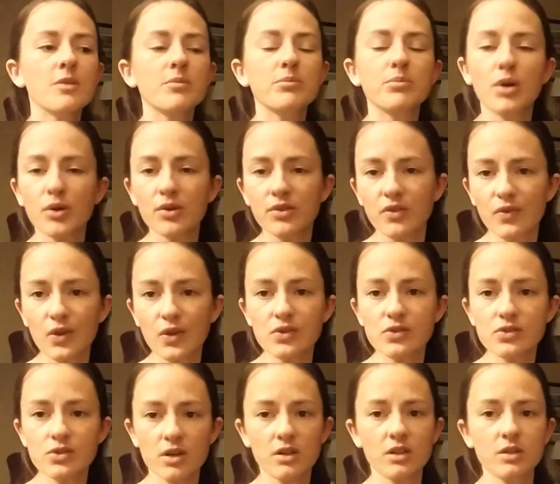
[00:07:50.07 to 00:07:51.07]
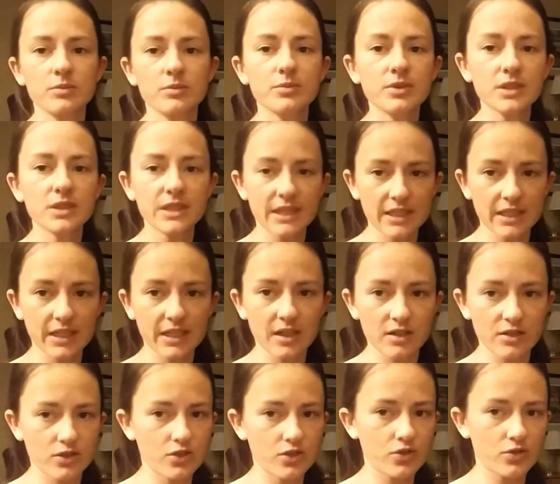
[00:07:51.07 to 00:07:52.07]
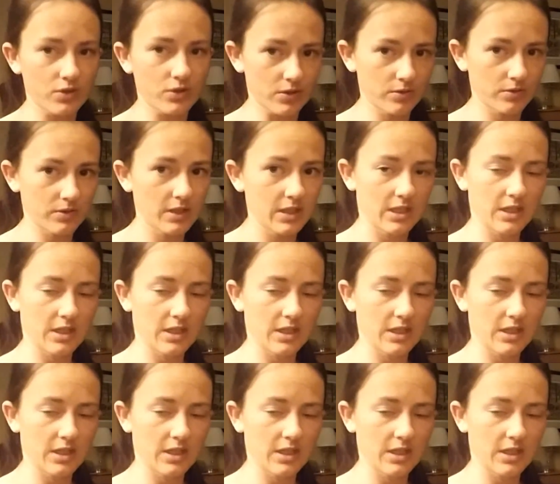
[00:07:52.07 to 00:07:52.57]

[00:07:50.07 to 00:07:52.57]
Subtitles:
Both of those are completely untrue.